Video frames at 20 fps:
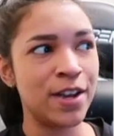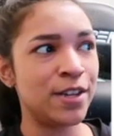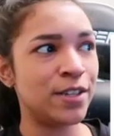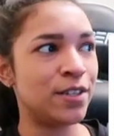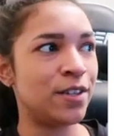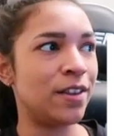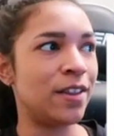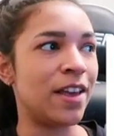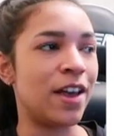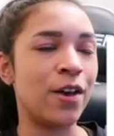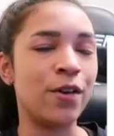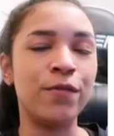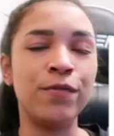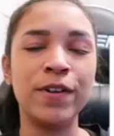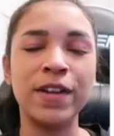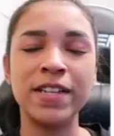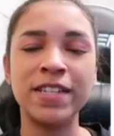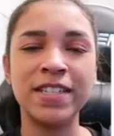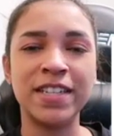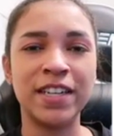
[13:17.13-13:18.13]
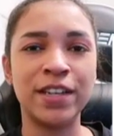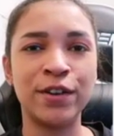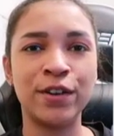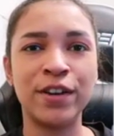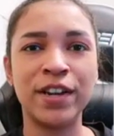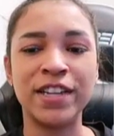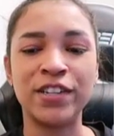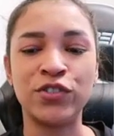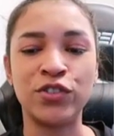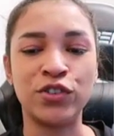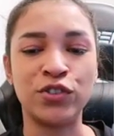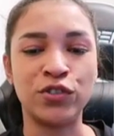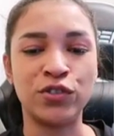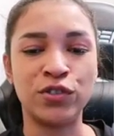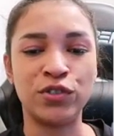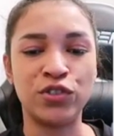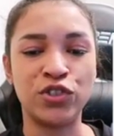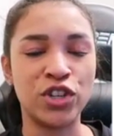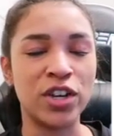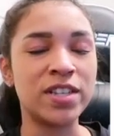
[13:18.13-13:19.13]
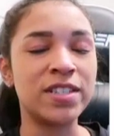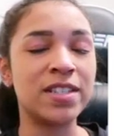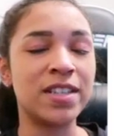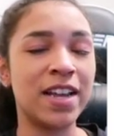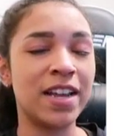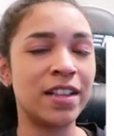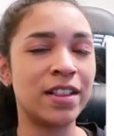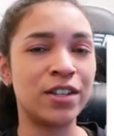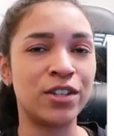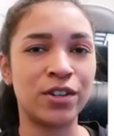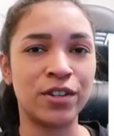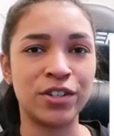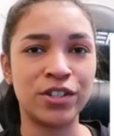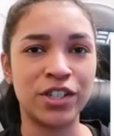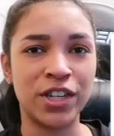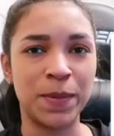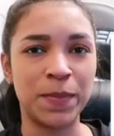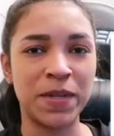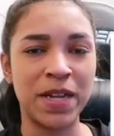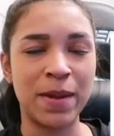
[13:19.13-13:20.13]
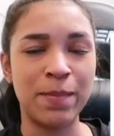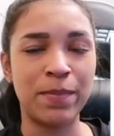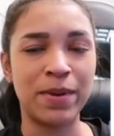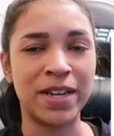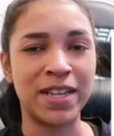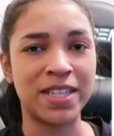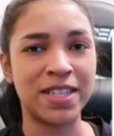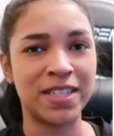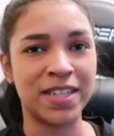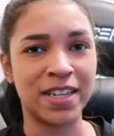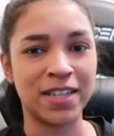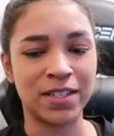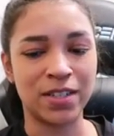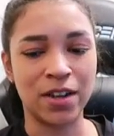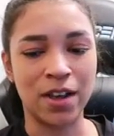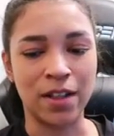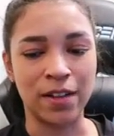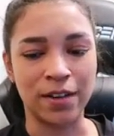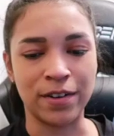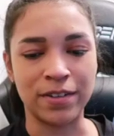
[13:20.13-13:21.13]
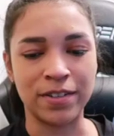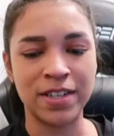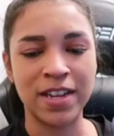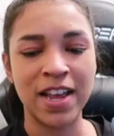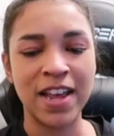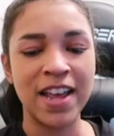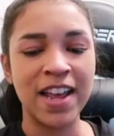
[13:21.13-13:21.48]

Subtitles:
So the e.l.f. concealer is just like the Tarte Shape Tape, but it's $6.